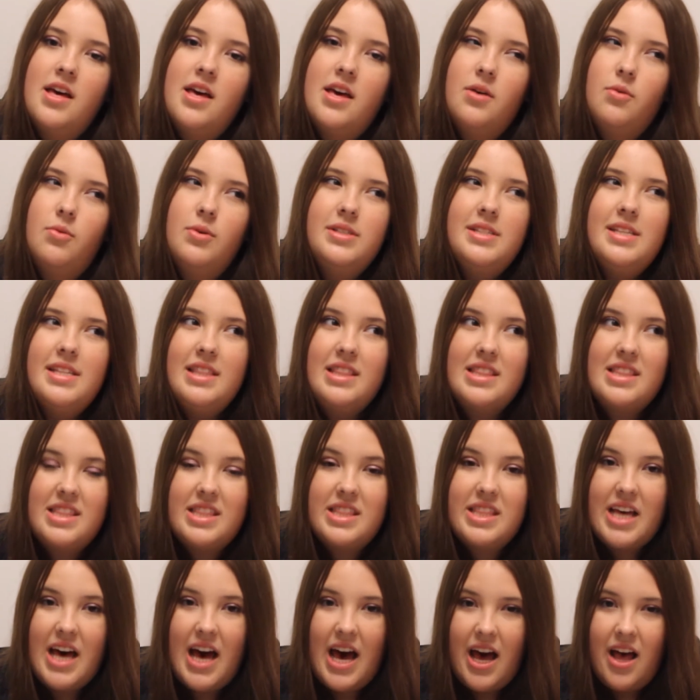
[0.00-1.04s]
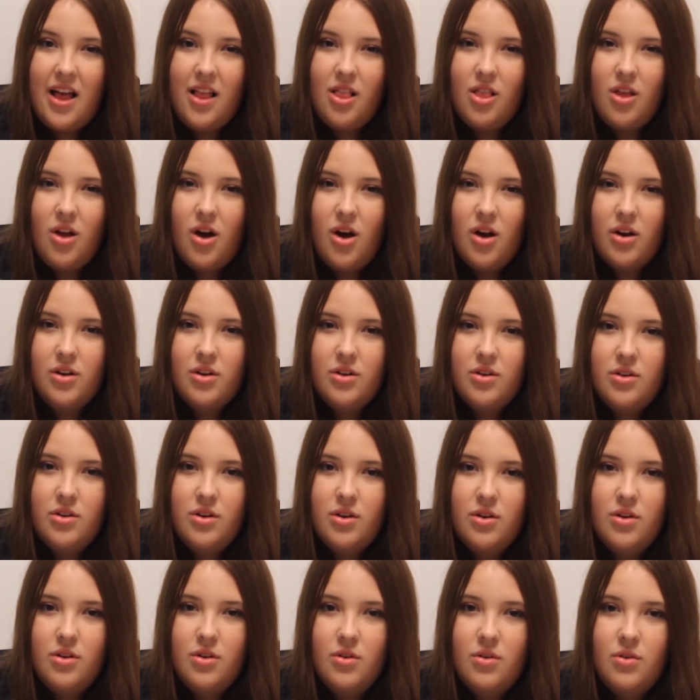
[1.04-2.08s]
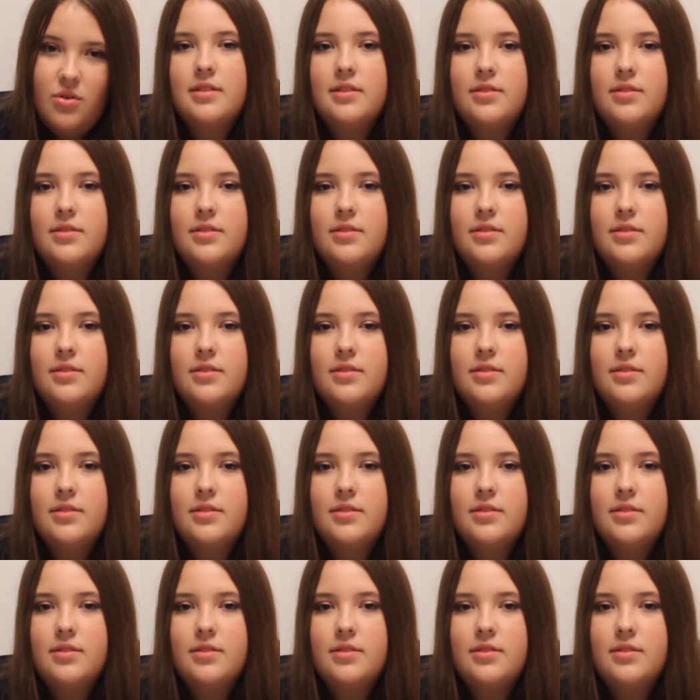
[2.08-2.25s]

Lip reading: it wasn't that long ago.